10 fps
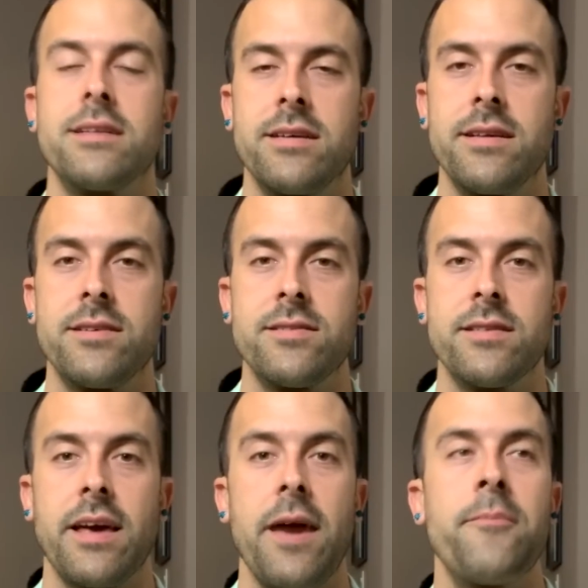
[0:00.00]
to this.
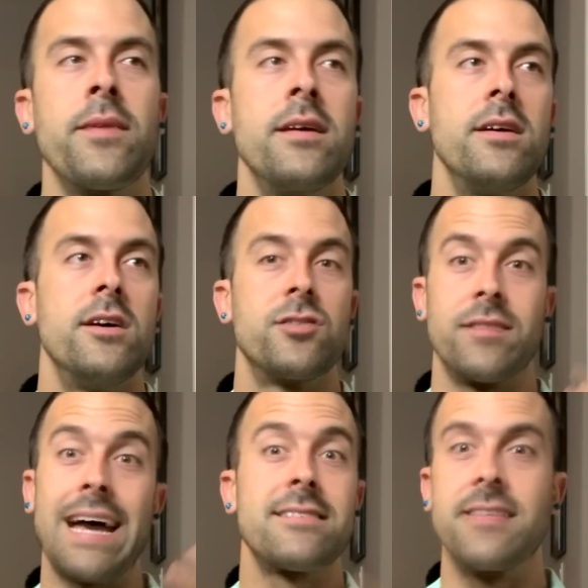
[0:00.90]
Okay? So
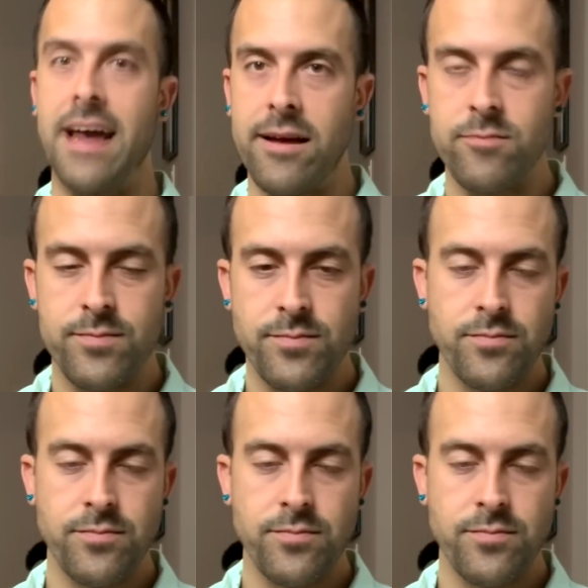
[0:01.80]
that's that.